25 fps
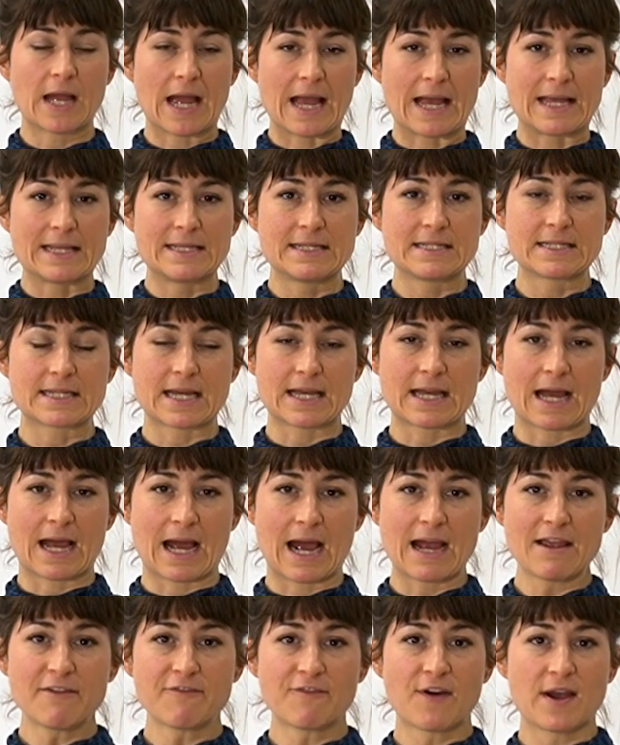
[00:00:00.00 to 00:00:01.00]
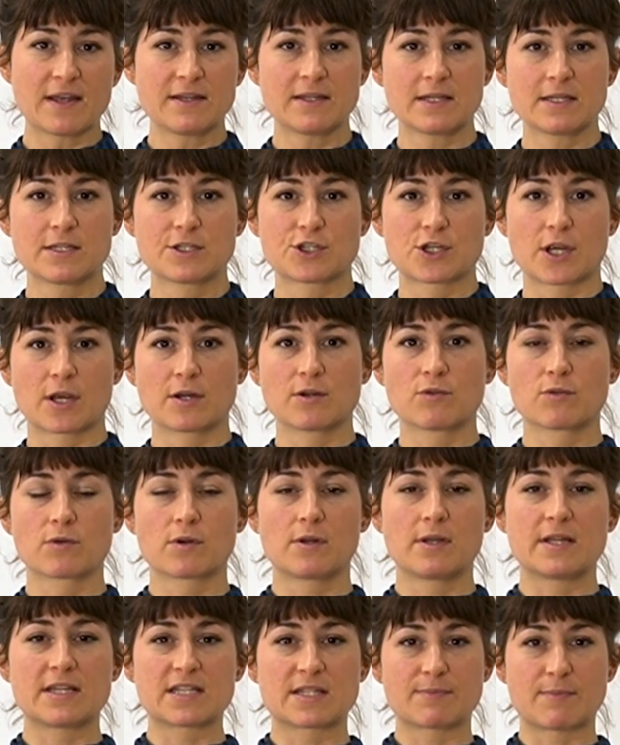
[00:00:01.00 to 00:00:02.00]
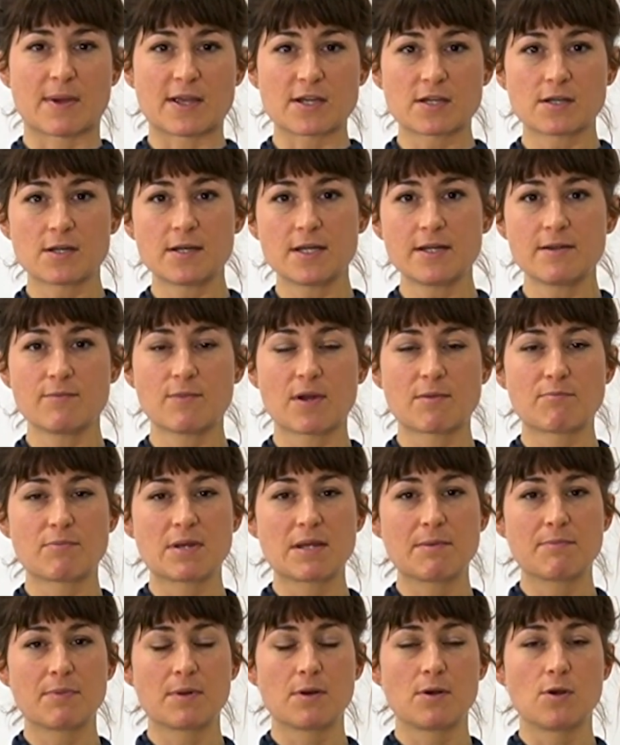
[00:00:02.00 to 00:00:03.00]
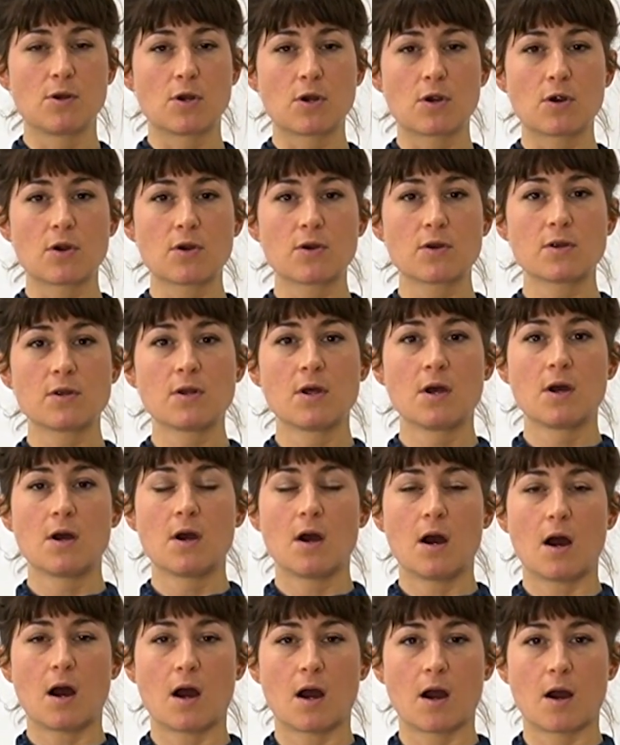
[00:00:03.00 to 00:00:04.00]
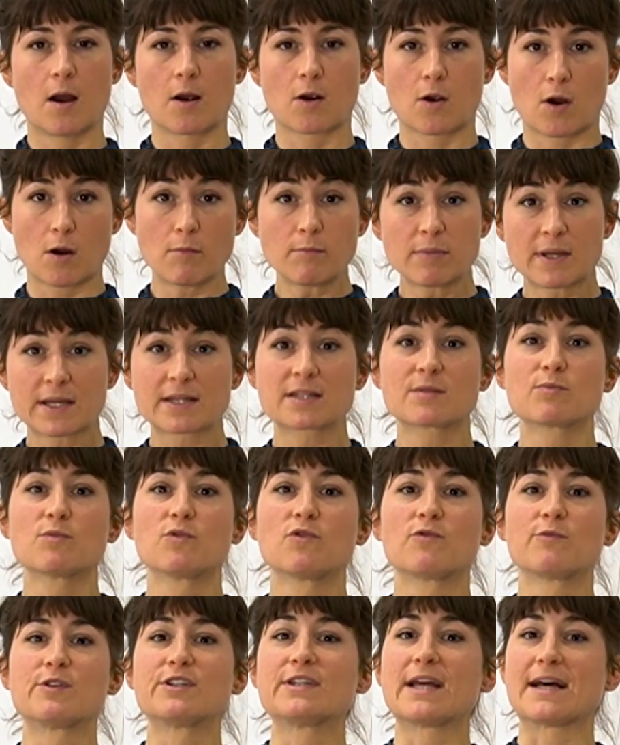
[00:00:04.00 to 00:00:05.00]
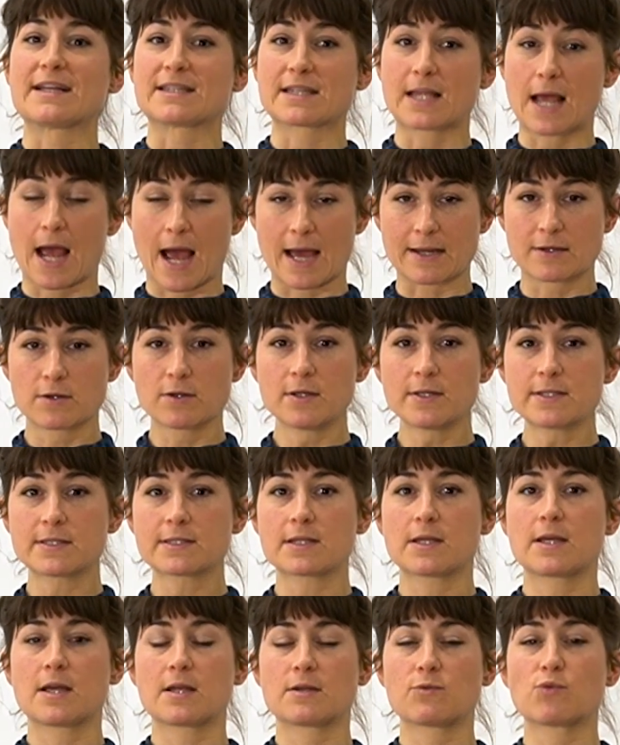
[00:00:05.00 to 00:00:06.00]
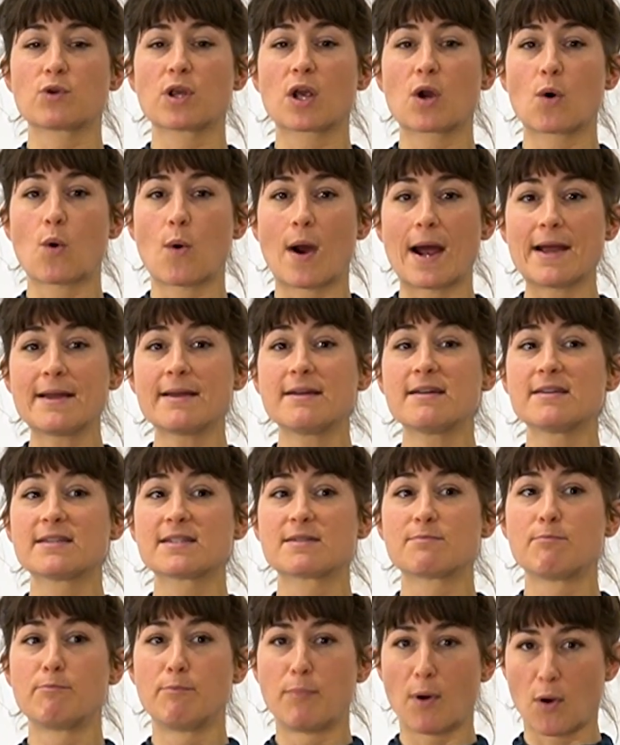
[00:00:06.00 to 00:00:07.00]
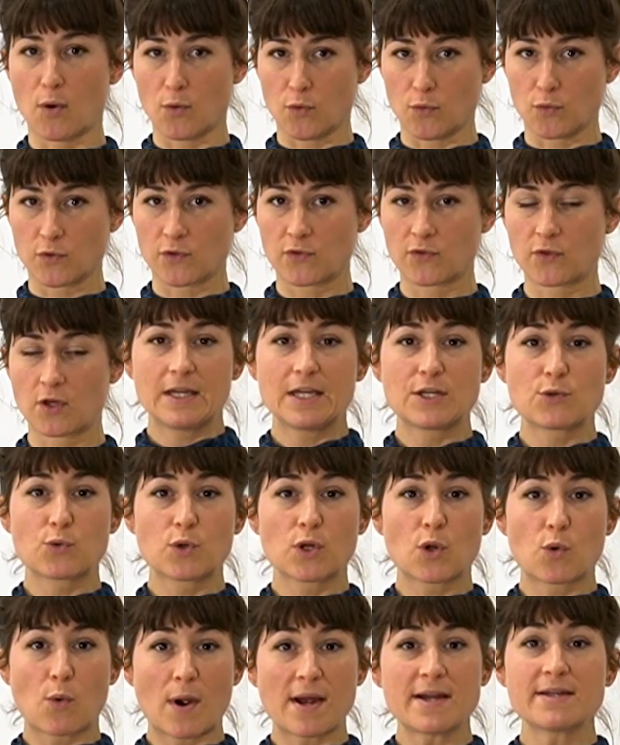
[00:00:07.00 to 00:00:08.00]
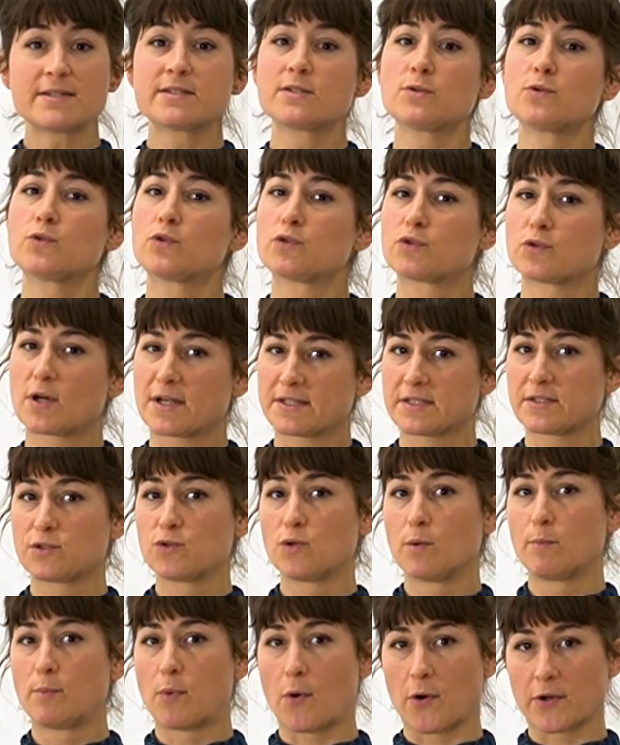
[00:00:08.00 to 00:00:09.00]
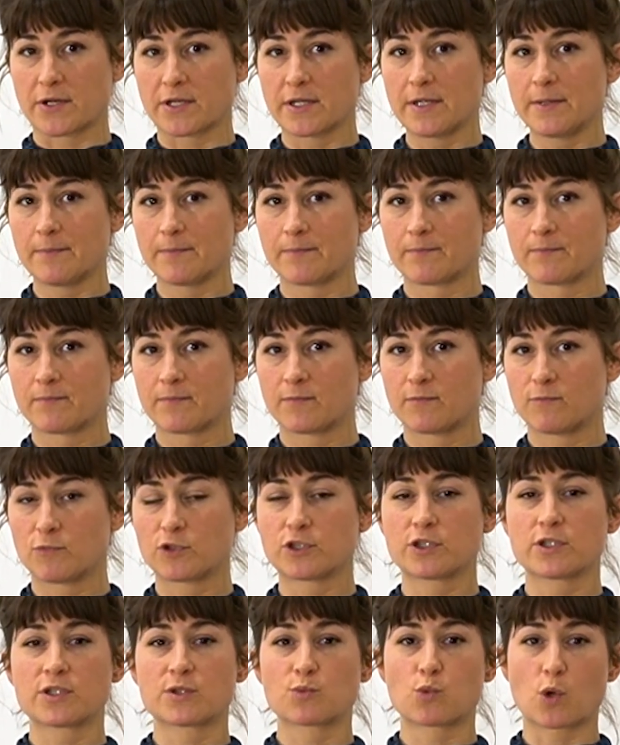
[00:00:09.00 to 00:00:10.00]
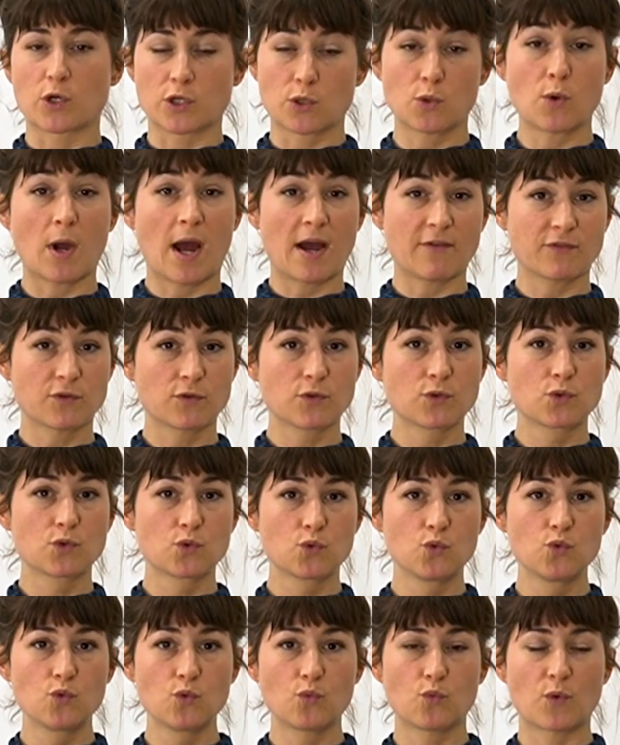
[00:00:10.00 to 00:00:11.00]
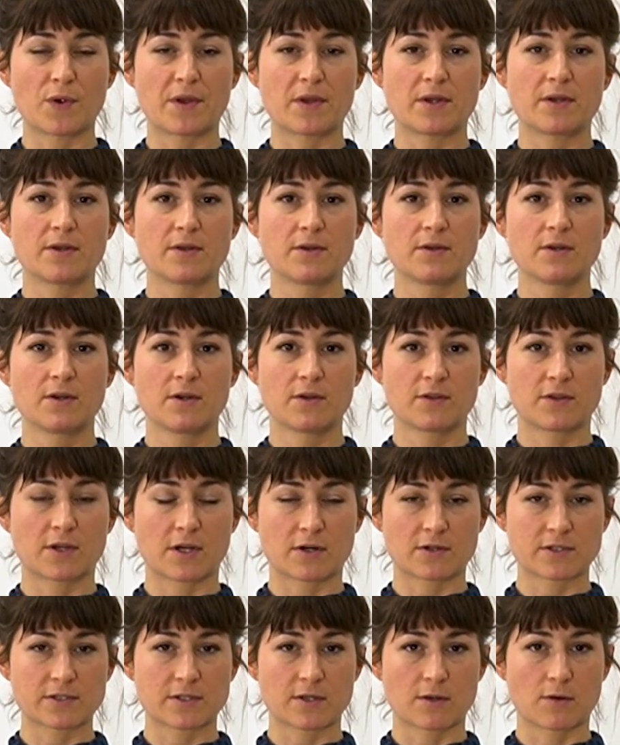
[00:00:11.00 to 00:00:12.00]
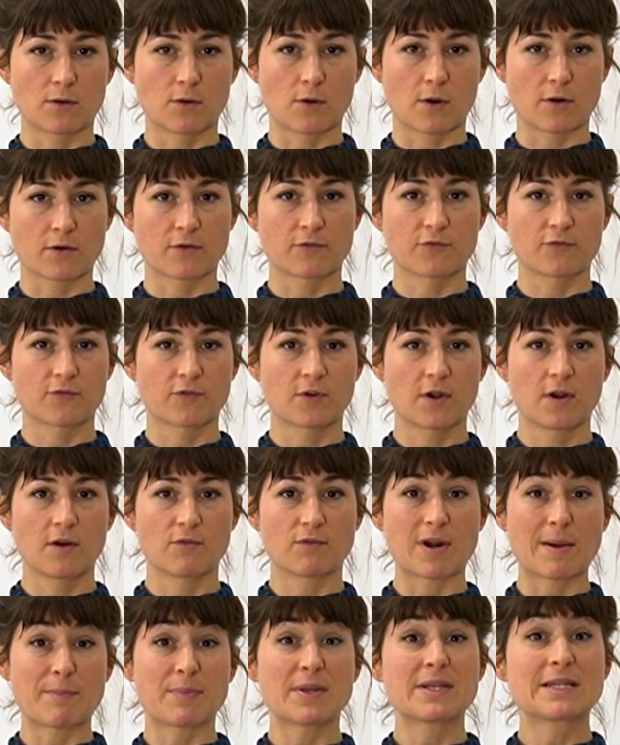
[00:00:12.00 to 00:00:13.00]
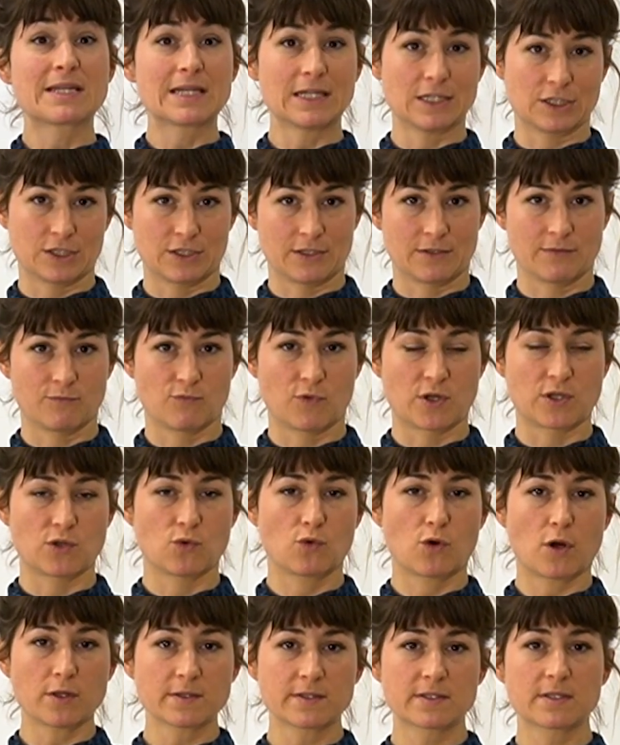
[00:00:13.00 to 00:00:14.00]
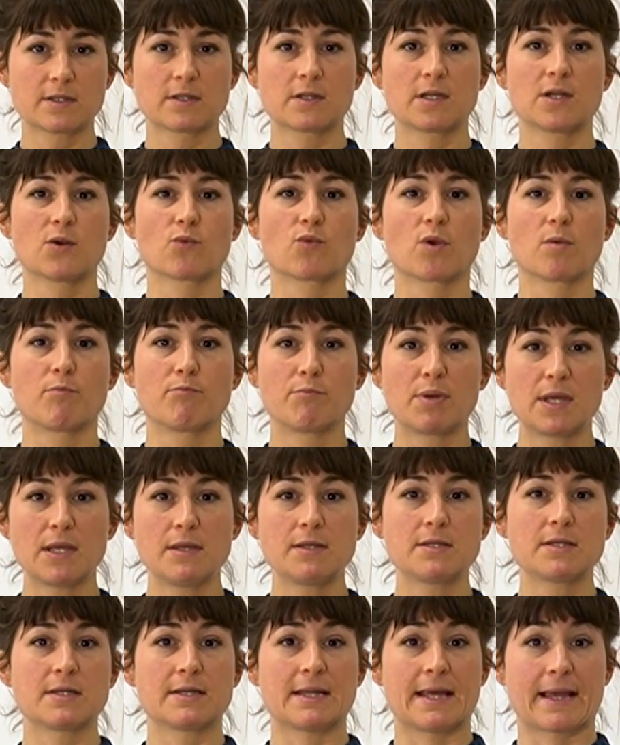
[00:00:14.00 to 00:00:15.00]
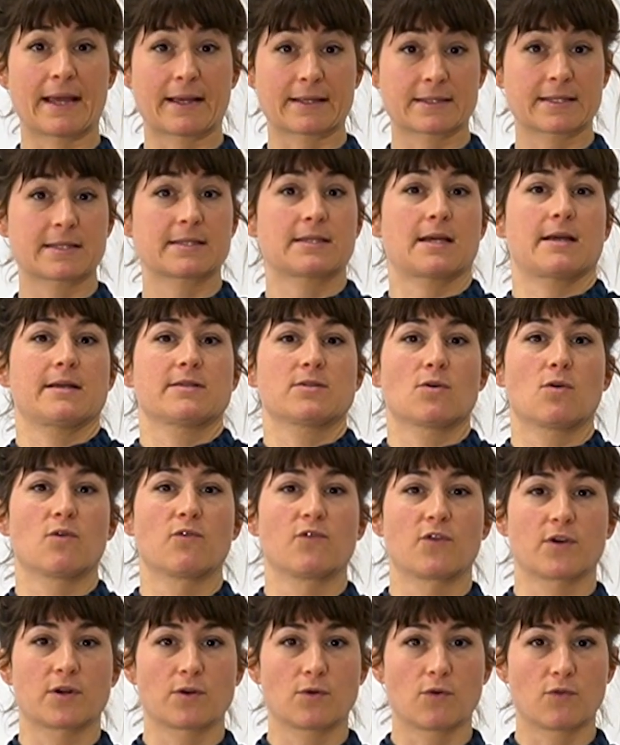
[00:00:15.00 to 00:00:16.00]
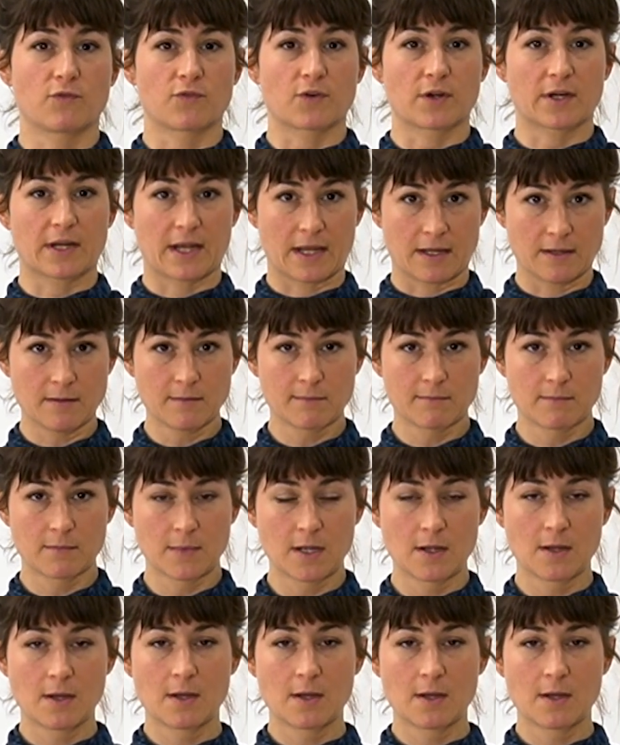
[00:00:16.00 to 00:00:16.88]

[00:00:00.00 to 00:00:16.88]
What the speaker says: And I find in general, especially when people learn complex movement as adults, it requires both. It requires you to trust your body, which is what you have to do when there's a lot of repetition, when you constantly repeat an exercise over and over again.